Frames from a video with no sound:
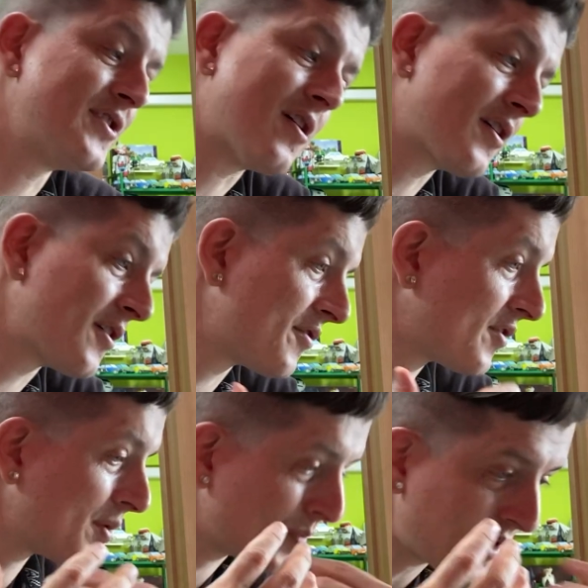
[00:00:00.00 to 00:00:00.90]
darker
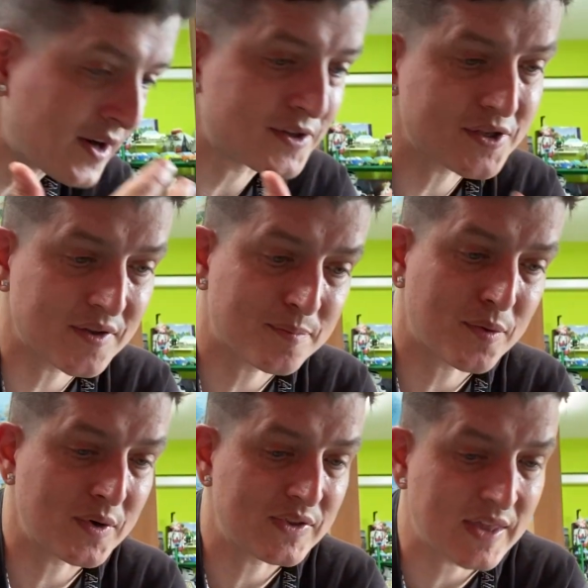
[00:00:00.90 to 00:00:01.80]
from there, to the
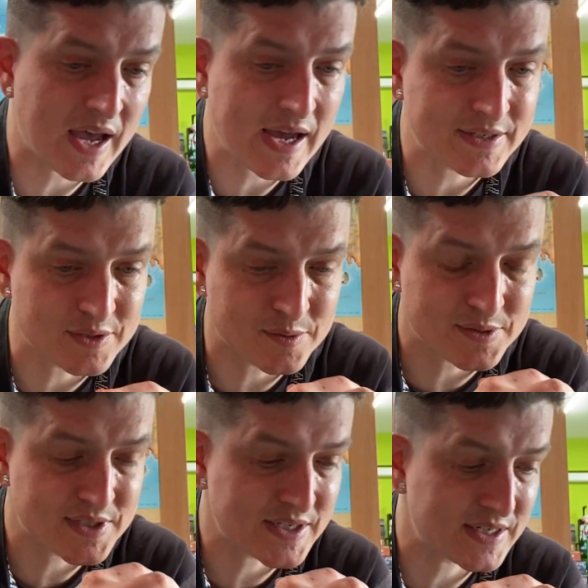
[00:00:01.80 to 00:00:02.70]
point that you
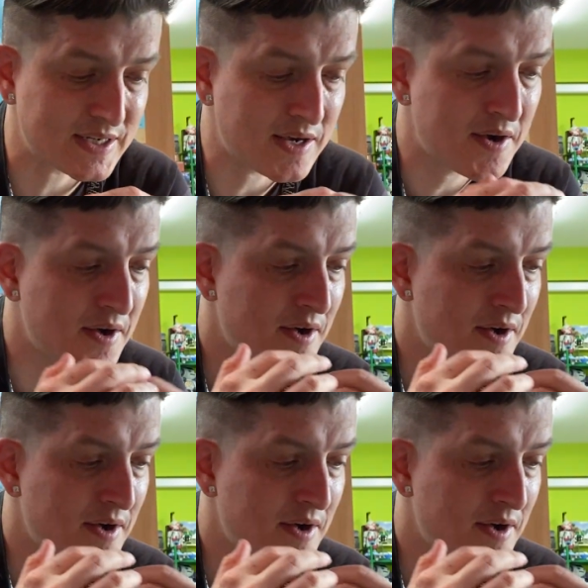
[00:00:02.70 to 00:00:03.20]
see